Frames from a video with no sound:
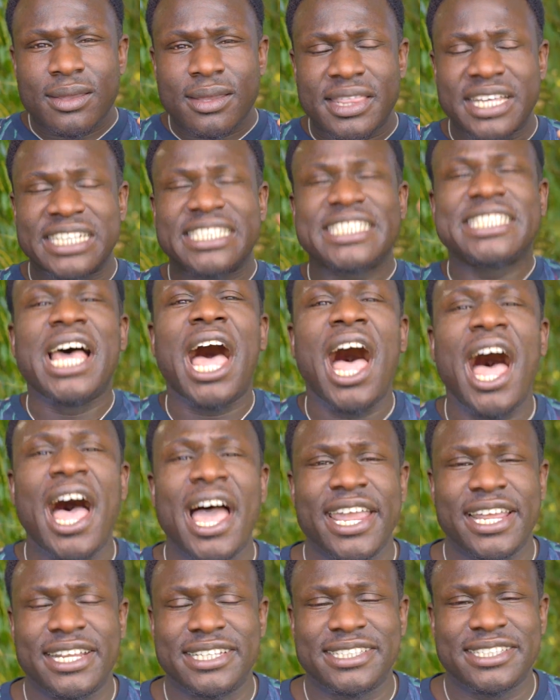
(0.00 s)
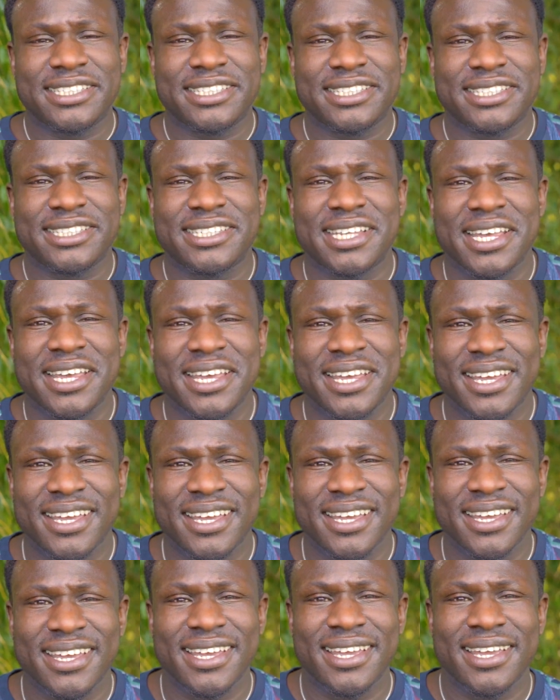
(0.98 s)
the signs
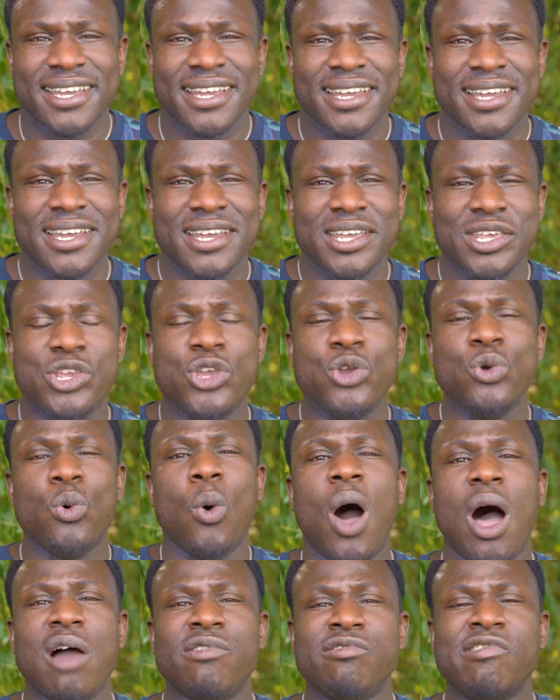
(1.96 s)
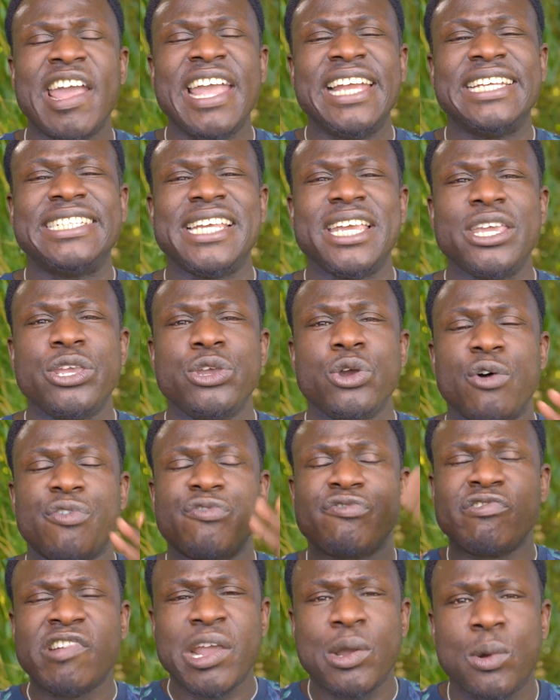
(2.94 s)
you are raising your
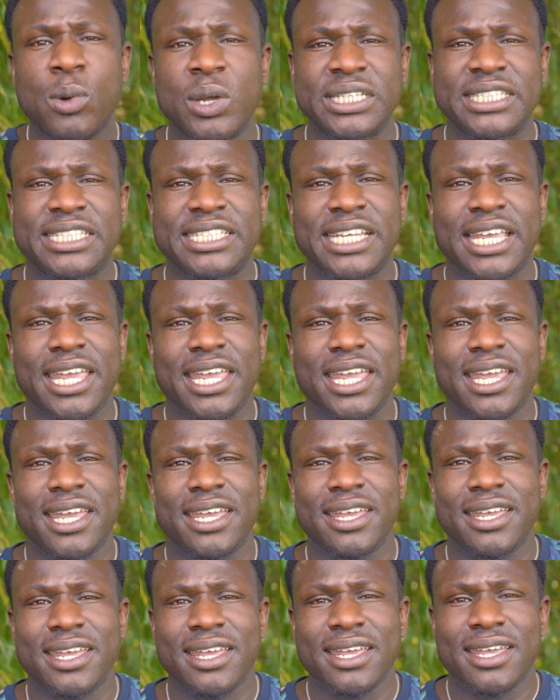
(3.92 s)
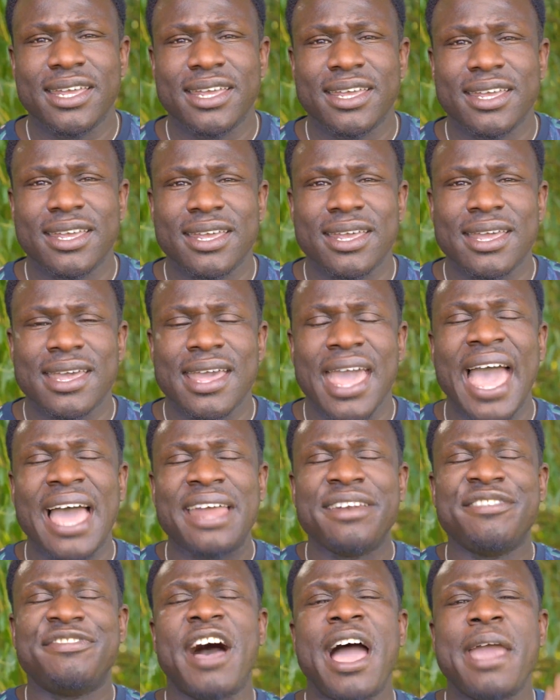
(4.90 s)
frequency
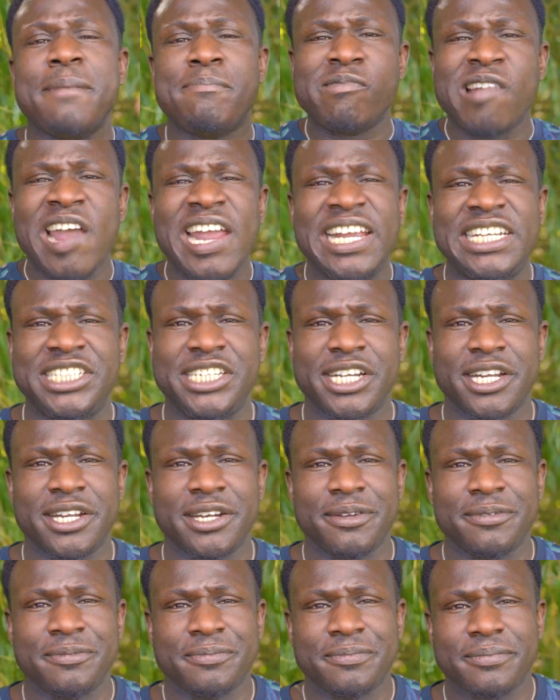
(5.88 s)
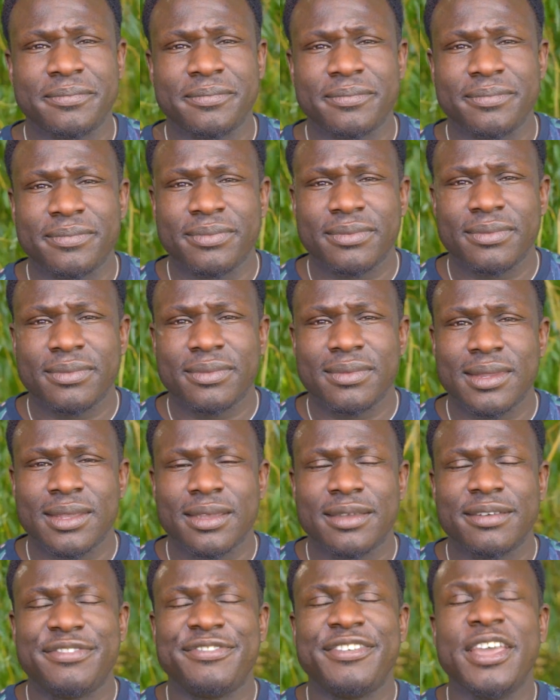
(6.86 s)
and vibration.
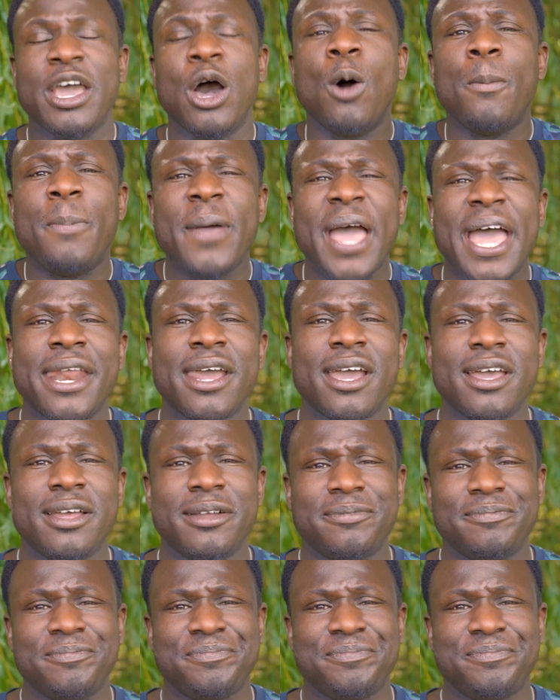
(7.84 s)
Feel better